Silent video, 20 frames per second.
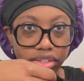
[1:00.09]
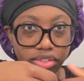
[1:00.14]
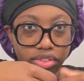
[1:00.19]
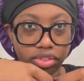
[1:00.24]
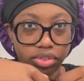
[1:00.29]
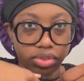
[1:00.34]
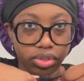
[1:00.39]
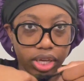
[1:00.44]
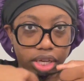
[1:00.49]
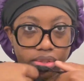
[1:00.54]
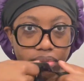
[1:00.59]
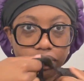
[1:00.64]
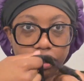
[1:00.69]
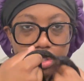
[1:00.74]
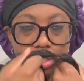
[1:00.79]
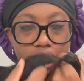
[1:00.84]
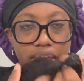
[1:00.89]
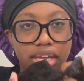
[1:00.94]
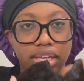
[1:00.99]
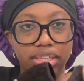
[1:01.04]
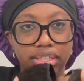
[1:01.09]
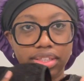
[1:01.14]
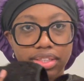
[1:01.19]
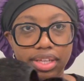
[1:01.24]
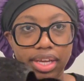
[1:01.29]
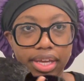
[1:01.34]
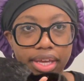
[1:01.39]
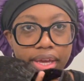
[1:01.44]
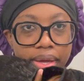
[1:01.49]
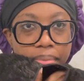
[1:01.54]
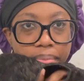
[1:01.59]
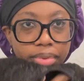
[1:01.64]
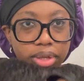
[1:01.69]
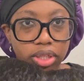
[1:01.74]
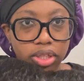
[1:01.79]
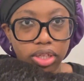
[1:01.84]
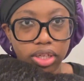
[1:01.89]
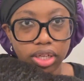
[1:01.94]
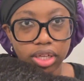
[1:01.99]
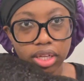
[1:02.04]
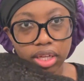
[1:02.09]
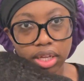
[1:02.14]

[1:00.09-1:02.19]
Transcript: so you guys will see that in a second, but look.